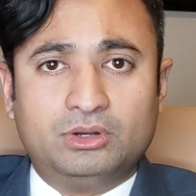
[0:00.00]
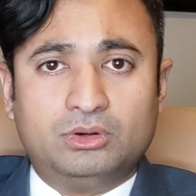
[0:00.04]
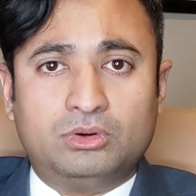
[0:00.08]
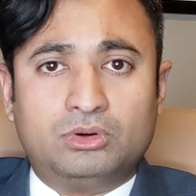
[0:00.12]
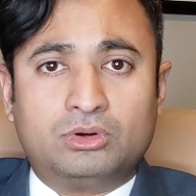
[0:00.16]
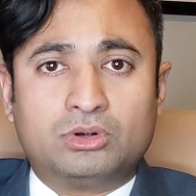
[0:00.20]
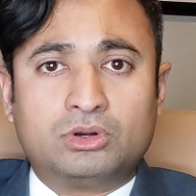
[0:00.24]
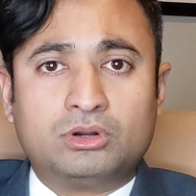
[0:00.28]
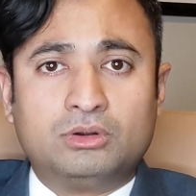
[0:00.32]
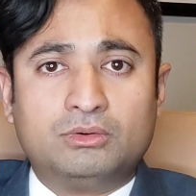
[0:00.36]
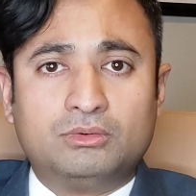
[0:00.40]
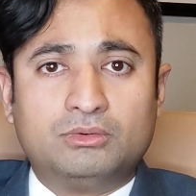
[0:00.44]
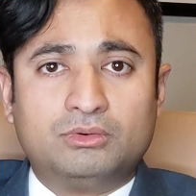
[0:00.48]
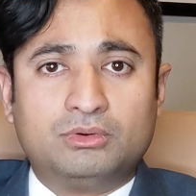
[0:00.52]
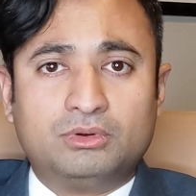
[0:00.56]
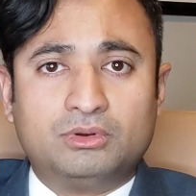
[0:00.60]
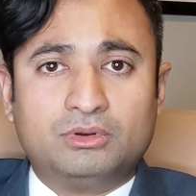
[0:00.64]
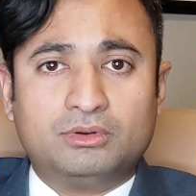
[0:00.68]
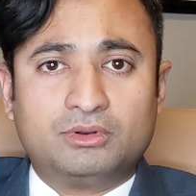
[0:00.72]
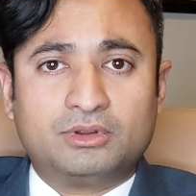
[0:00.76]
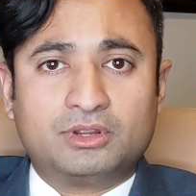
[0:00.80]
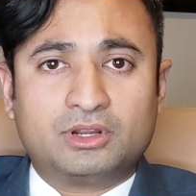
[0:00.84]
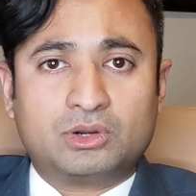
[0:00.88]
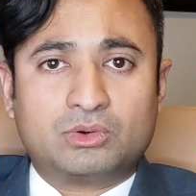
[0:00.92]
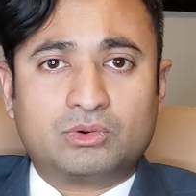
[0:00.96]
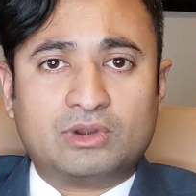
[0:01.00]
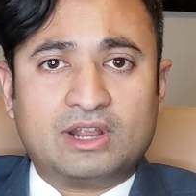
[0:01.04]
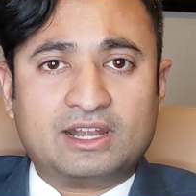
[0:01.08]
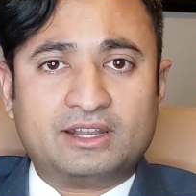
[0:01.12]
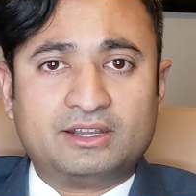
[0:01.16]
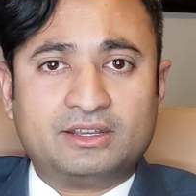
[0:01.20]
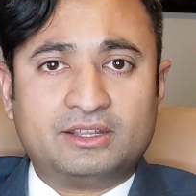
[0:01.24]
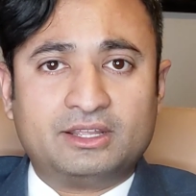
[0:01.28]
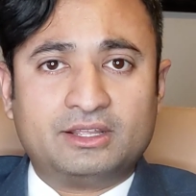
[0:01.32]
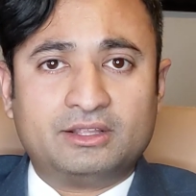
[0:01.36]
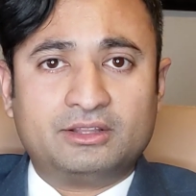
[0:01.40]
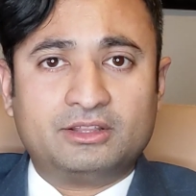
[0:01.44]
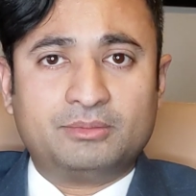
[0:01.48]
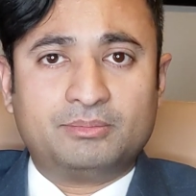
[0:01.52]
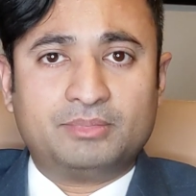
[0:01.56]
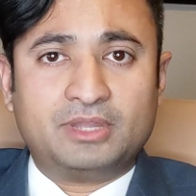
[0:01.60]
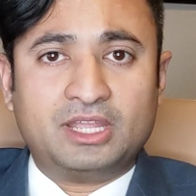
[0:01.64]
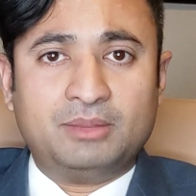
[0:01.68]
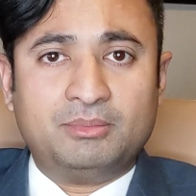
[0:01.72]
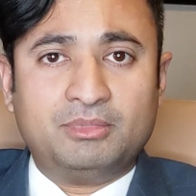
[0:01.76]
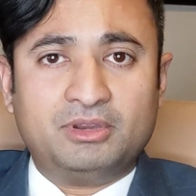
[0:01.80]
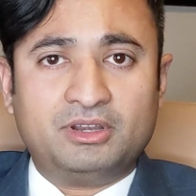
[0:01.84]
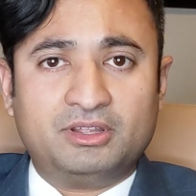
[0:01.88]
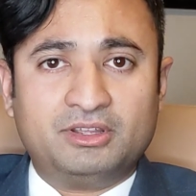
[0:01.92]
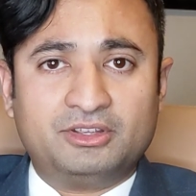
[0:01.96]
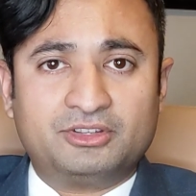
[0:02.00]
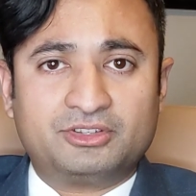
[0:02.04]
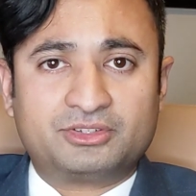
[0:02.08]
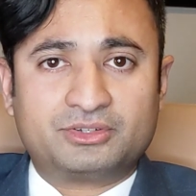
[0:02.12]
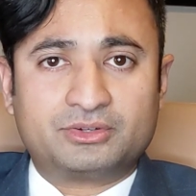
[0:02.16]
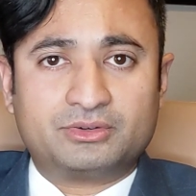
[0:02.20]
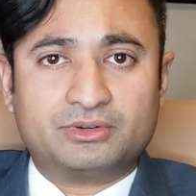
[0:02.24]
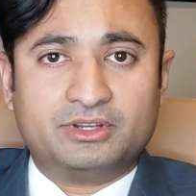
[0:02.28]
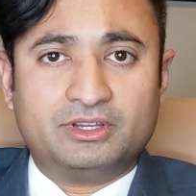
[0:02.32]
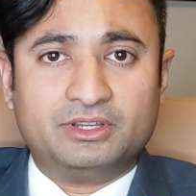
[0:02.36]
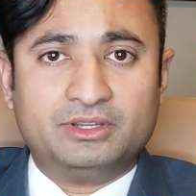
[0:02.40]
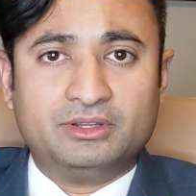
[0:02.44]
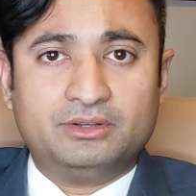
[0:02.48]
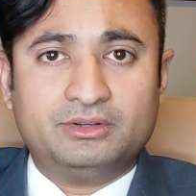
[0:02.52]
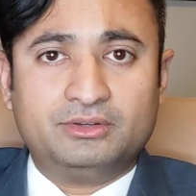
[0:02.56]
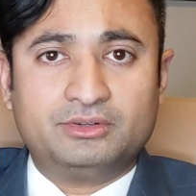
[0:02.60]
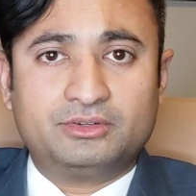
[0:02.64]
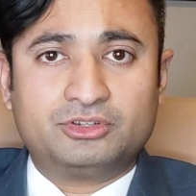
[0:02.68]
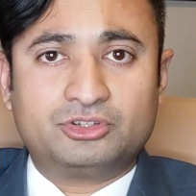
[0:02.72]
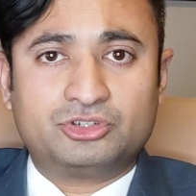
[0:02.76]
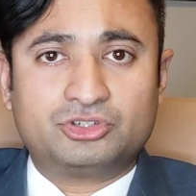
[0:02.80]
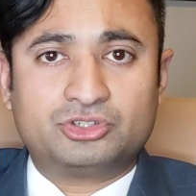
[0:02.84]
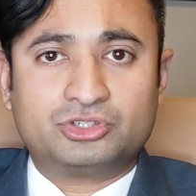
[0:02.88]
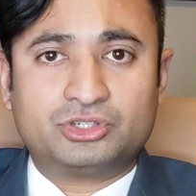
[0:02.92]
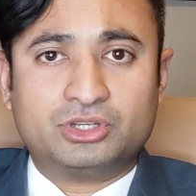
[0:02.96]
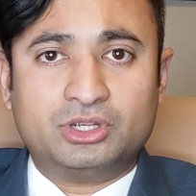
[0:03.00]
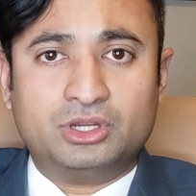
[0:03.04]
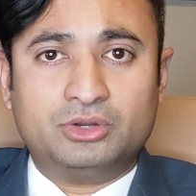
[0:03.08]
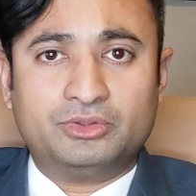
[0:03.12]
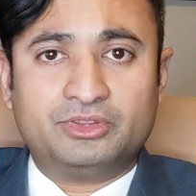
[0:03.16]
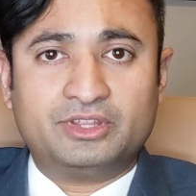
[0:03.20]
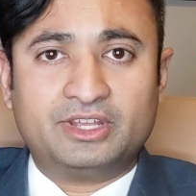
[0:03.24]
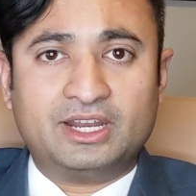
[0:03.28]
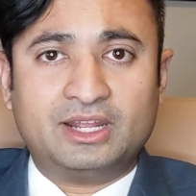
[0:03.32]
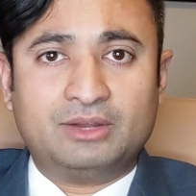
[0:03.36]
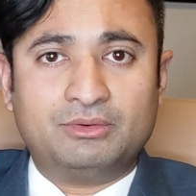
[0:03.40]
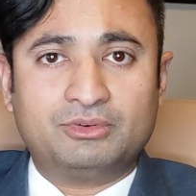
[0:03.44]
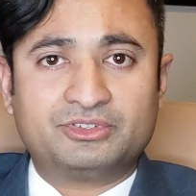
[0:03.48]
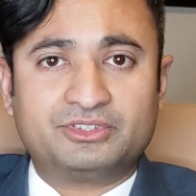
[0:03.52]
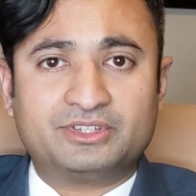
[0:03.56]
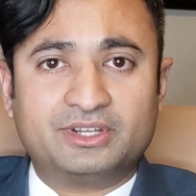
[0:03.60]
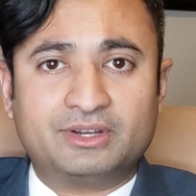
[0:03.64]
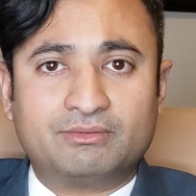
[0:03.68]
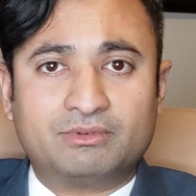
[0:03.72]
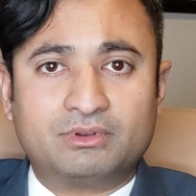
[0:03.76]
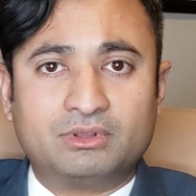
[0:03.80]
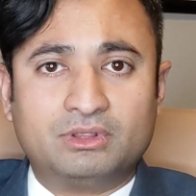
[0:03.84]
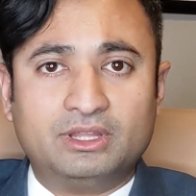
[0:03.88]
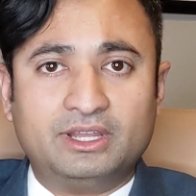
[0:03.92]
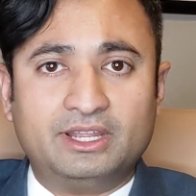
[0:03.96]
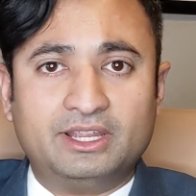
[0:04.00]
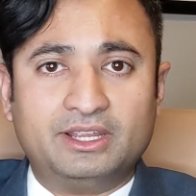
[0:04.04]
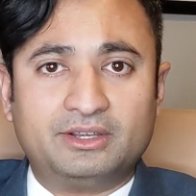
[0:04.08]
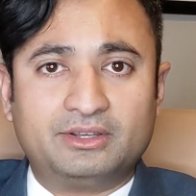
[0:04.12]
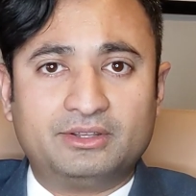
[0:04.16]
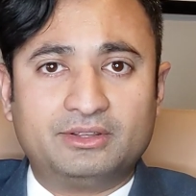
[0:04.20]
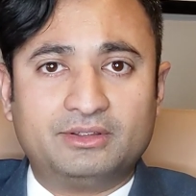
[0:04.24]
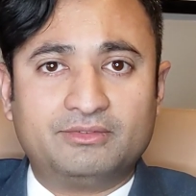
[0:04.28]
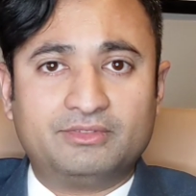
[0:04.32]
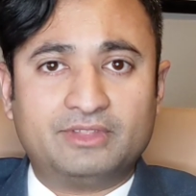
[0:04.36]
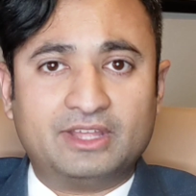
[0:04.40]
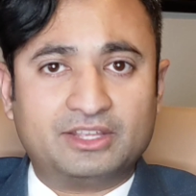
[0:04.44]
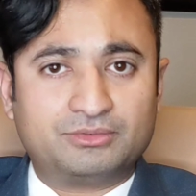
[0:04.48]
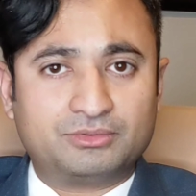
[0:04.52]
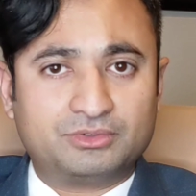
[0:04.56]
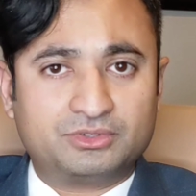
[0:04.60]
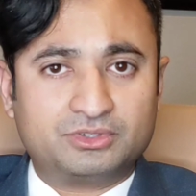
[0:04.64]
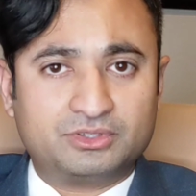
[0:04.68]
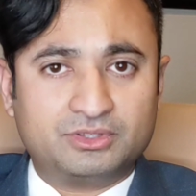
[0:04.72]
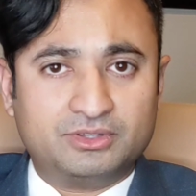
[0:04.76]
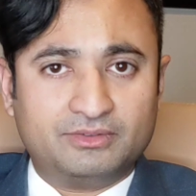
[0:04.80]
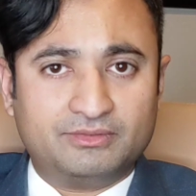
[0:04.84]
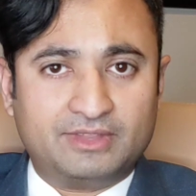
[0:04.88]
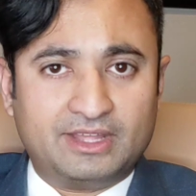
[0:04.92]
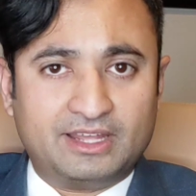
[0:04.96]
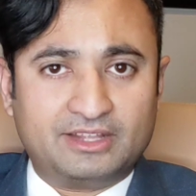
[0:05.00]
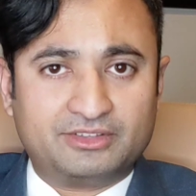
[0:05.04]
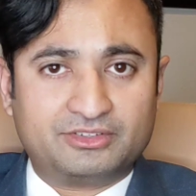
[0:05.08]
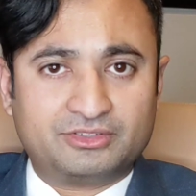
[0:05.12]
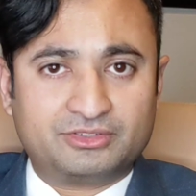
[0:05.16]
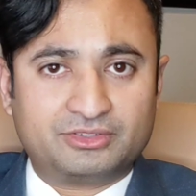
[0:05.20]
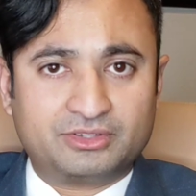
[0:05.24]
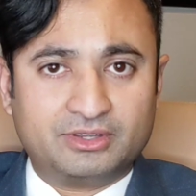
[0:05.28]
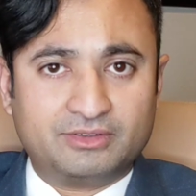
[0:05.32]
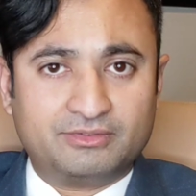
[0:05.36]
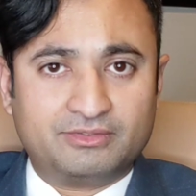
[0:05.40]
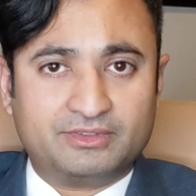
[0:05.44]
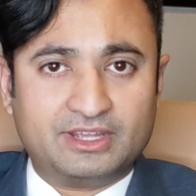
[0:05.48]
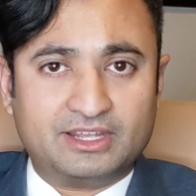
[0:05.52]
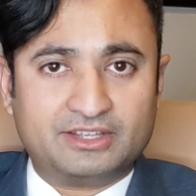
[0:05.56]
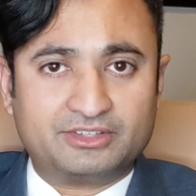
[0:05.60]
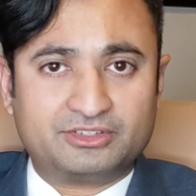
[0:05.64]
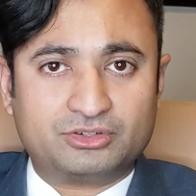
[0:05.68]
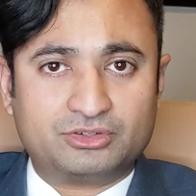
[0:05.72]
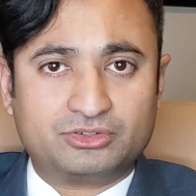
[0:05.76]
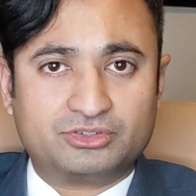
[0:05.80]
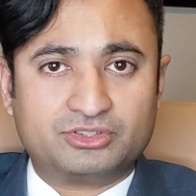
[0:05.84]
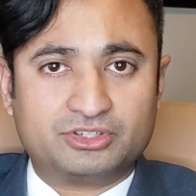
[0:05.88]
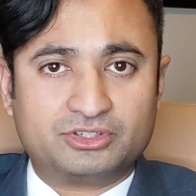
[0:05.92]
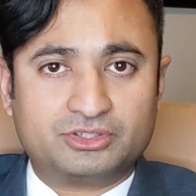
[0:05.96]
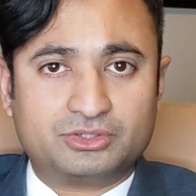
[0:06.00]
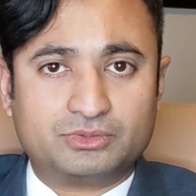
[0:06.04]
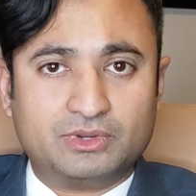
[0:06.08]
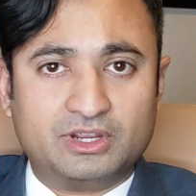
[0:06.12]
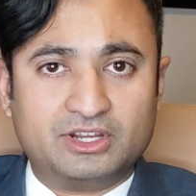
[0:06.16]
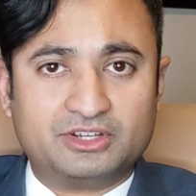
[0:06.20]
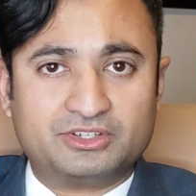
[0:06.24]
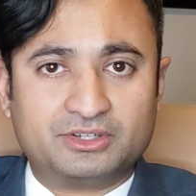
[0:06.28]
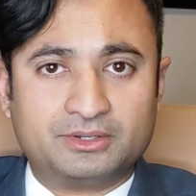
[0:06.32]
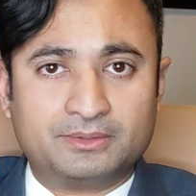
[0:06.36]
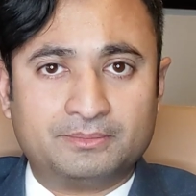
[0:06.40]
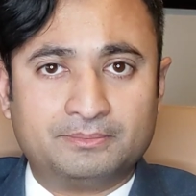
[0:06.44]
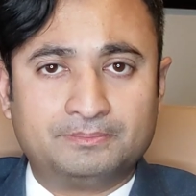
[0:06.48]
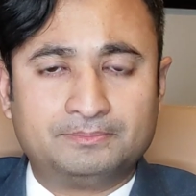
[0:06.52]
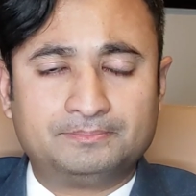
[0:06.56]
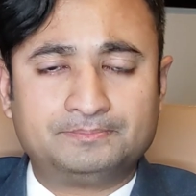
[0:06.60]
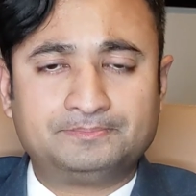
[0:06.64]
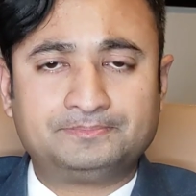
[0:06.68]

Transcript: or correcting the payment history to show that I was never late, if that's your situation.